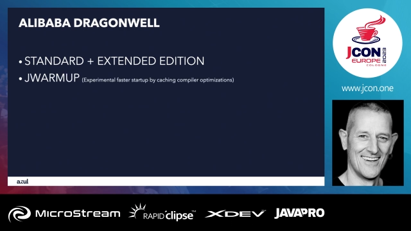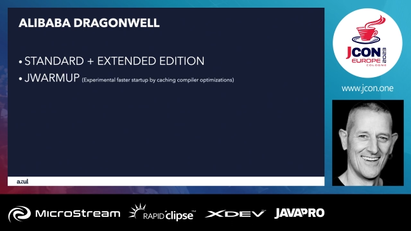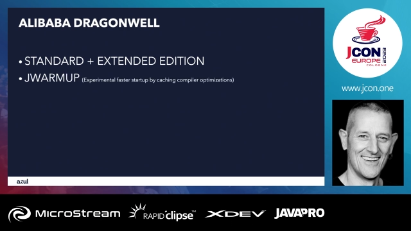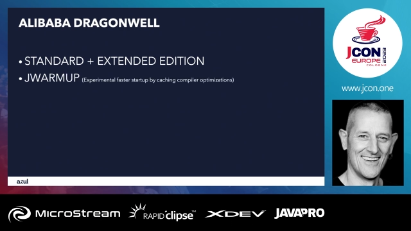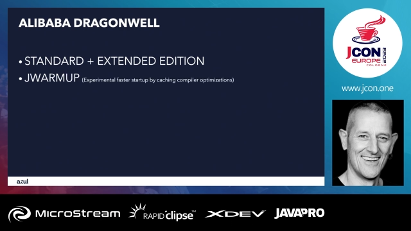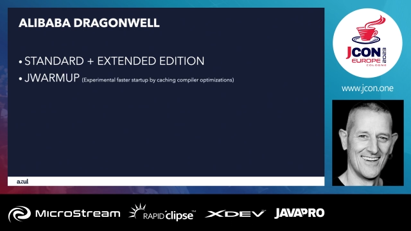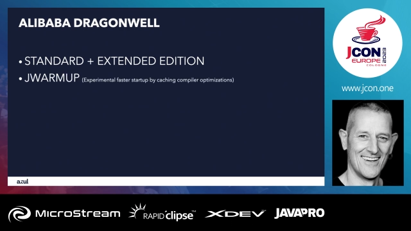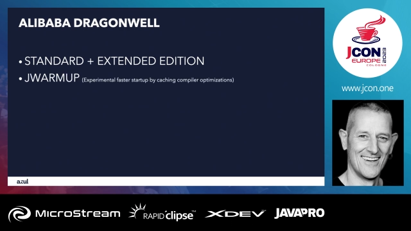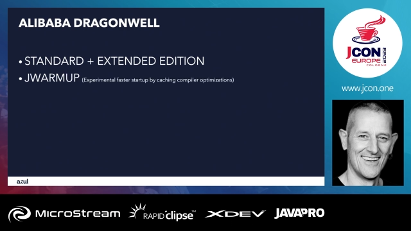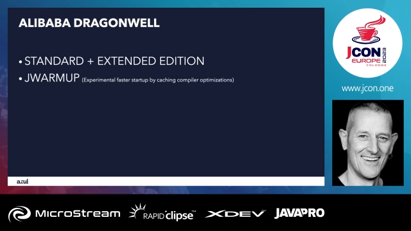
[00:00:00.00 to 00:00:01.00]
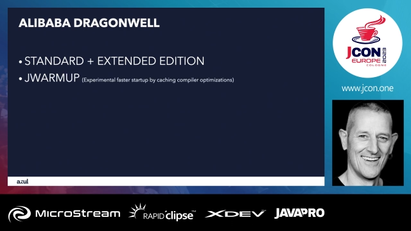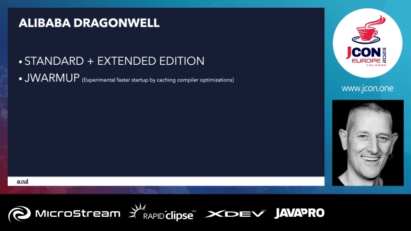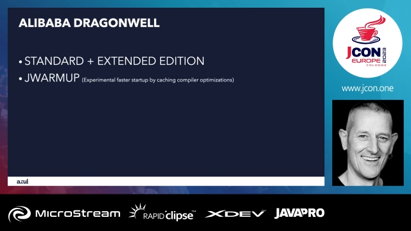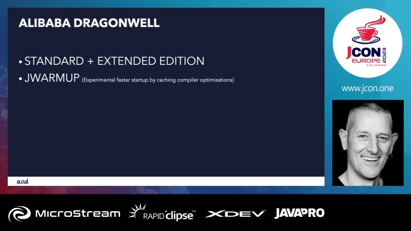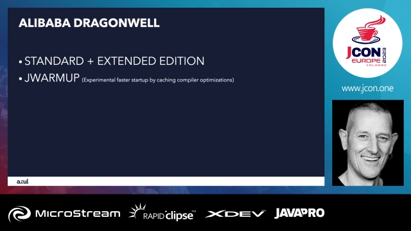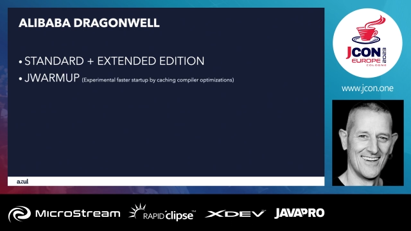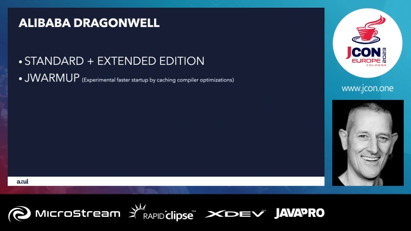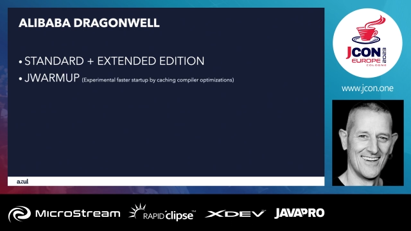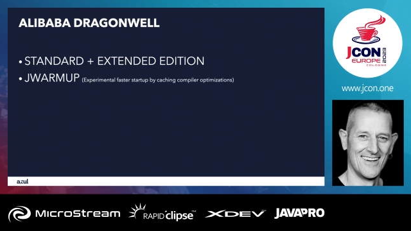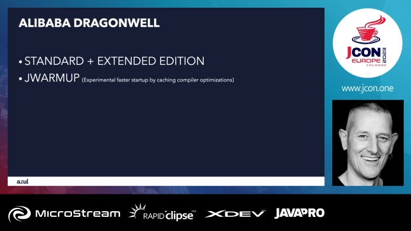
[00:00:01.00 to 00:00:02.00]

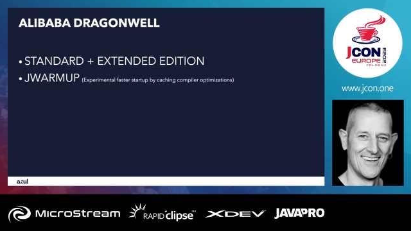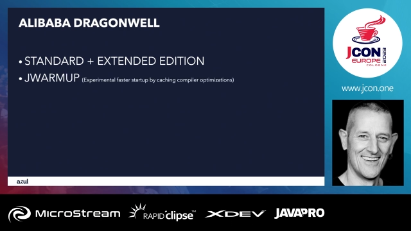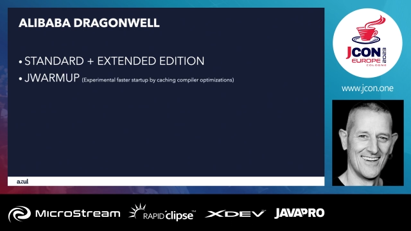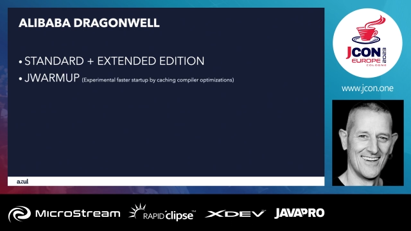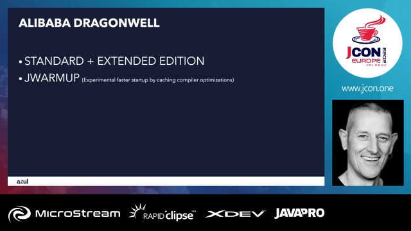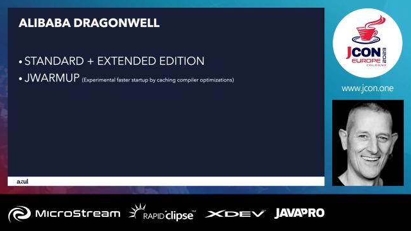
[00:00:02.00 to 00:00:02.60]
The face doesn't move, so there is nothing to read.